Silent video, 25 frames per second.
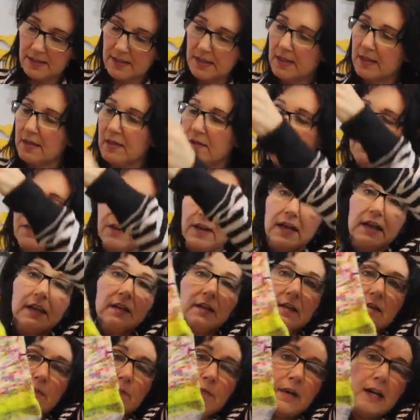In the
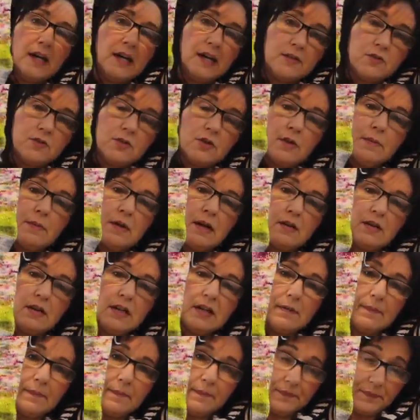Fade by Andrea
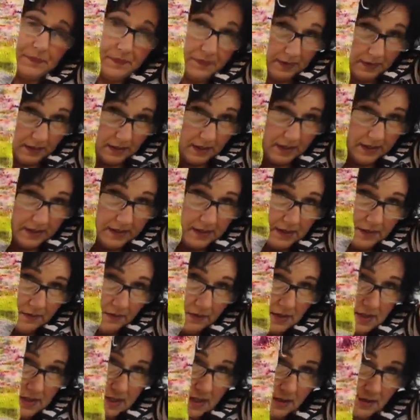Maui. I can
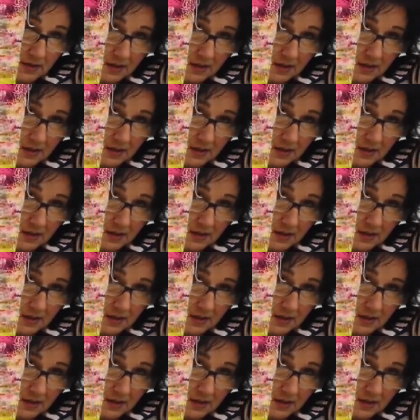never say